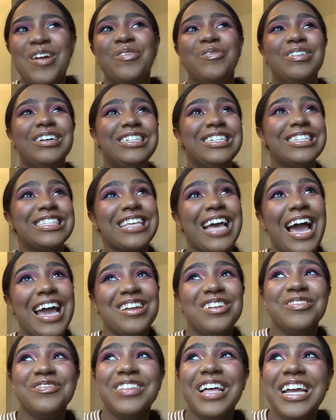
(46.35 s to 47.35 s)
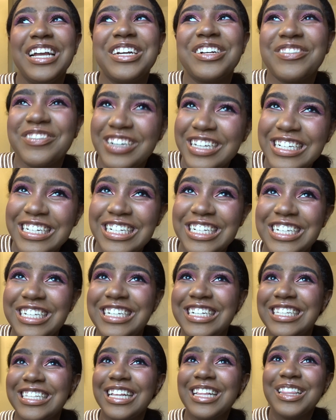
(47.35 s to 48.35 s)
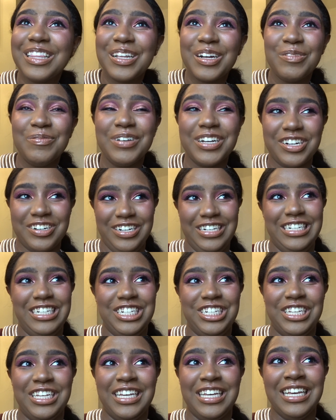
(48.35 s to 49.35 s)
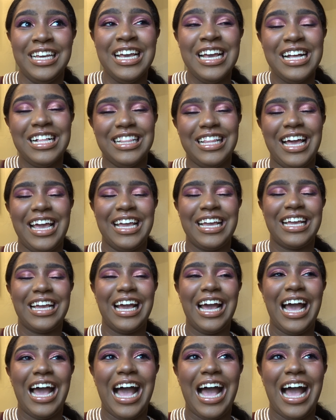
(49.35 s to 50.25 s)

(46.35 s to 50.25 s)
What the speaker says: which is kind of like cringy, just a little bit cringy. Like,